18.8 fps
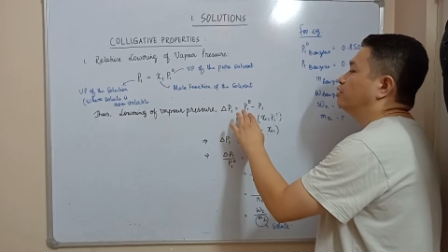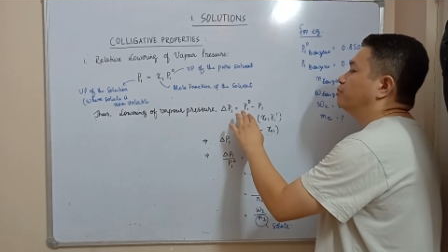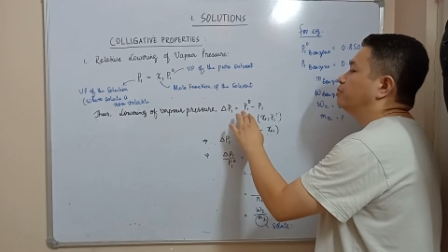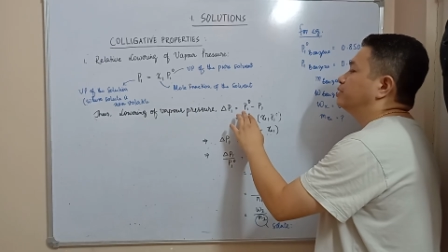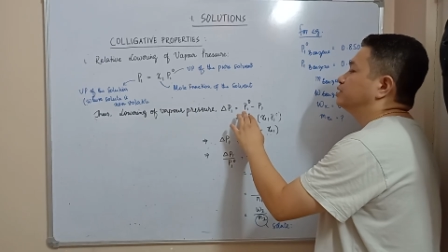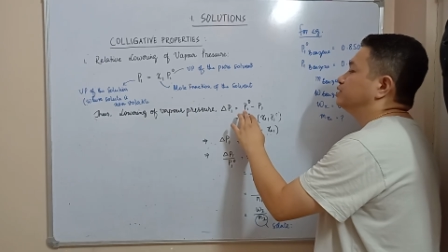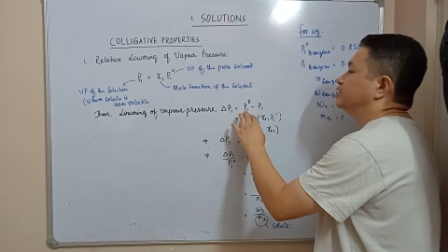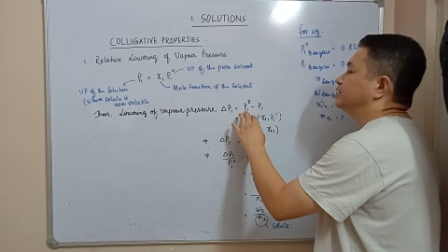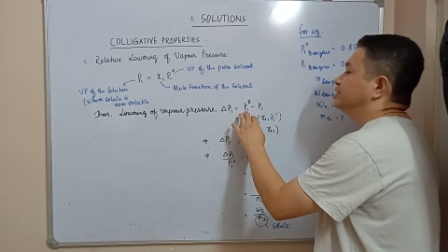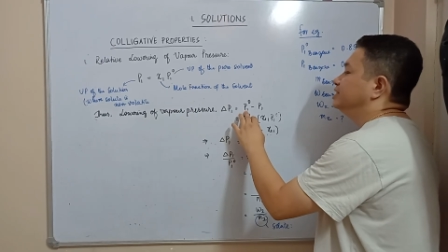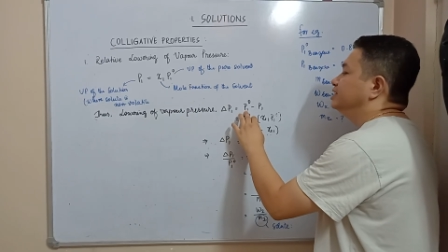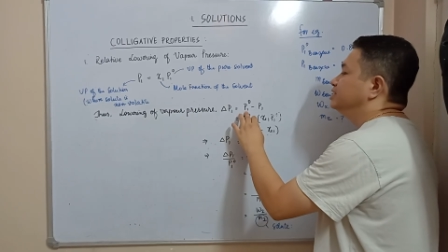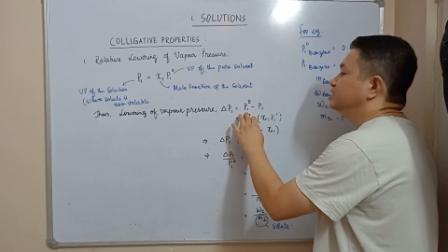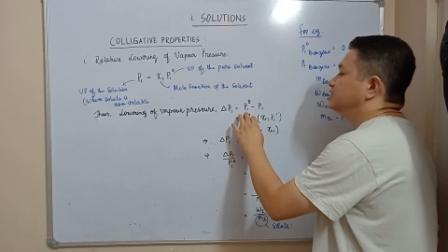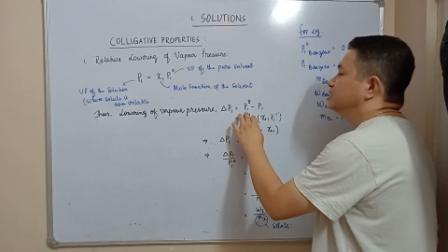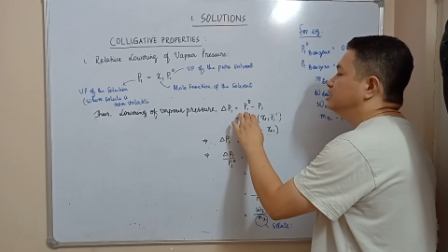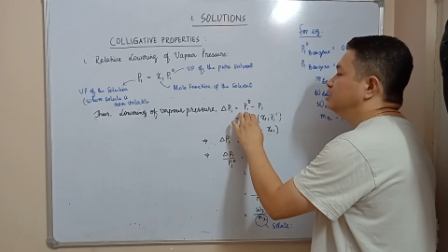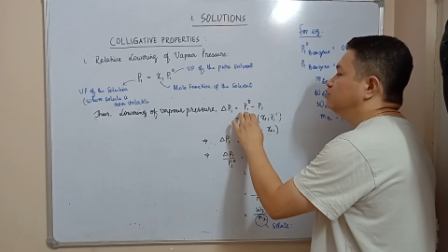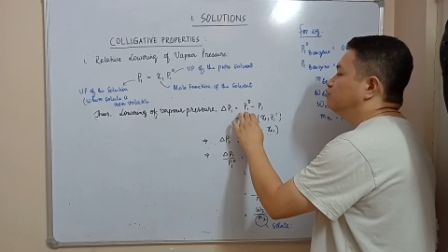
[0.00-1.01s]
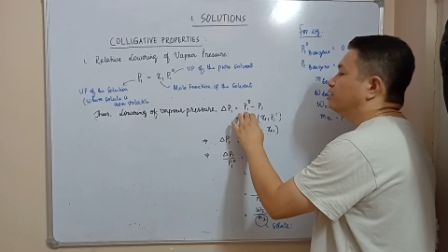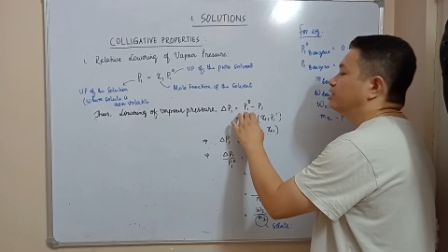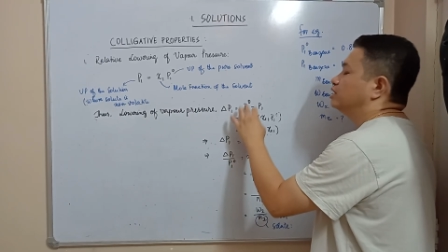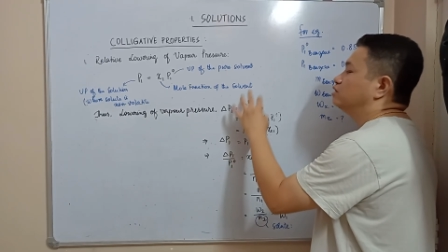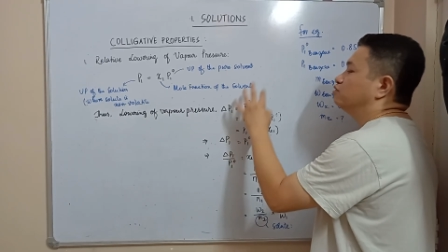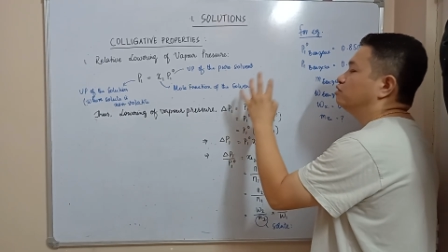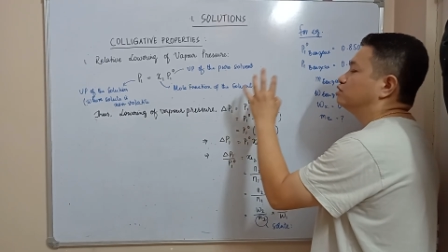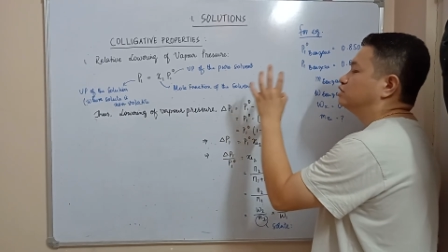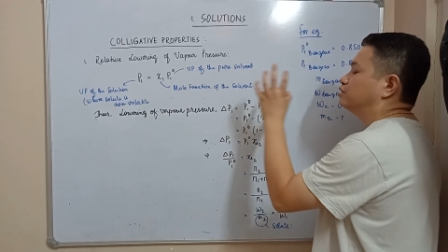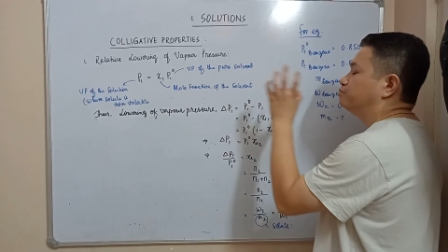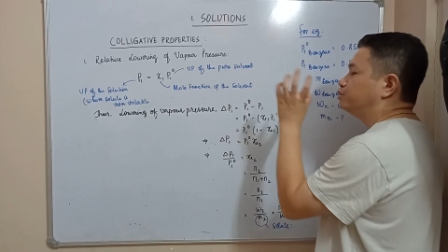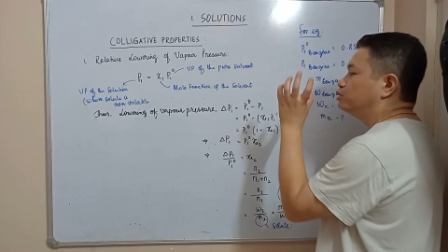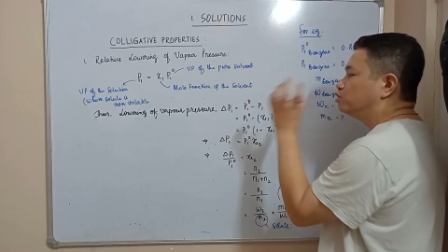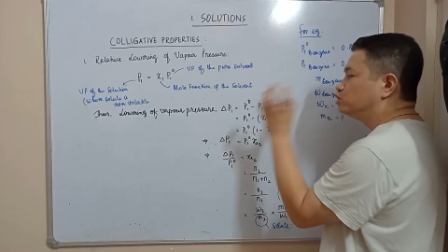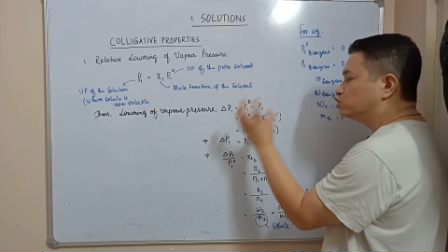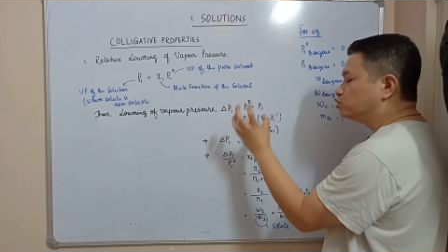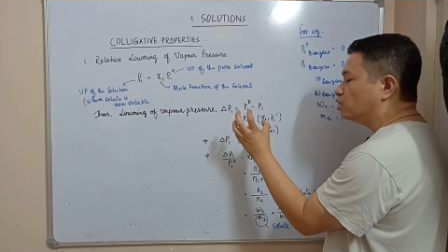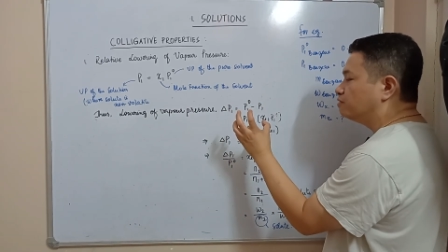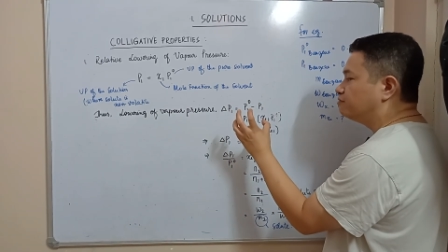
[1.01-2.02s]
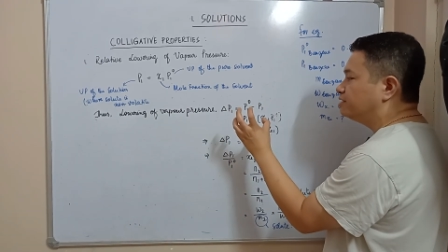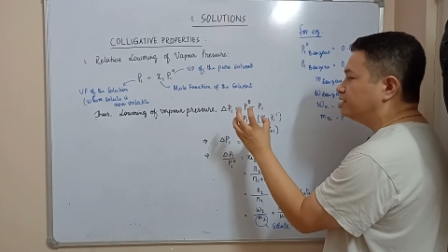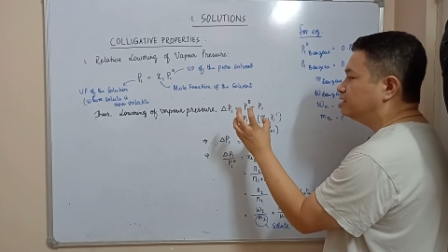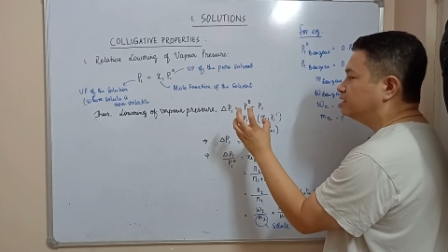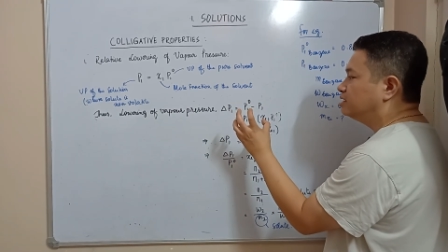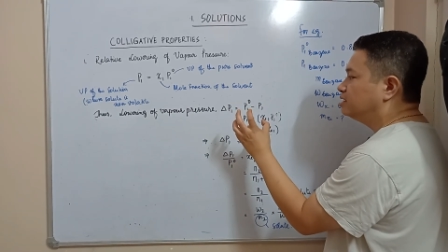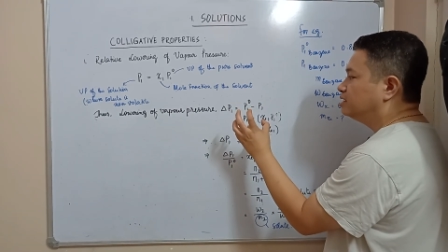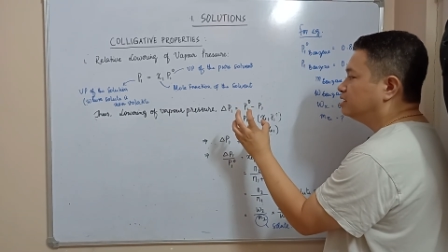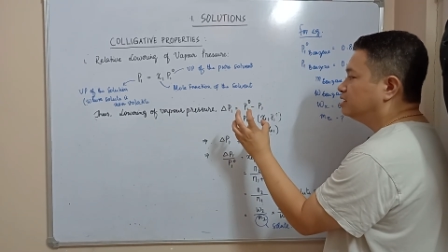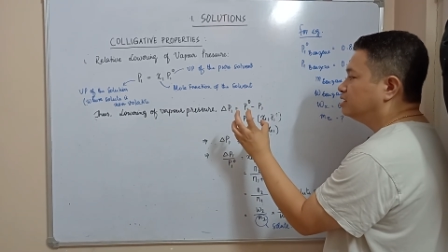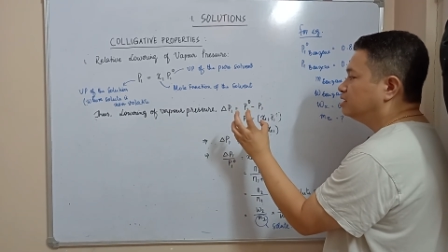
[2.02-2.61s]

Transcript: vapor pressure initially when it was a pure solvent,